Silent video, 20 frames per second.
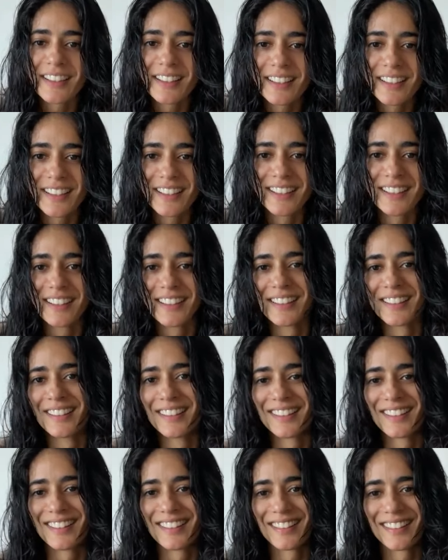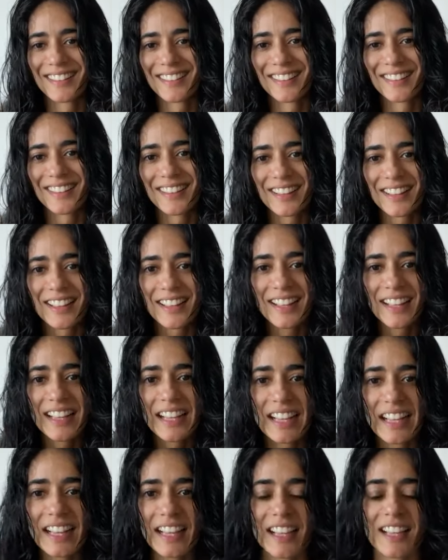
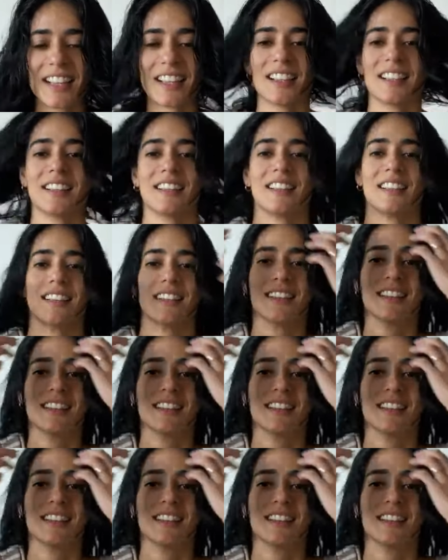No one is speaking in this clip.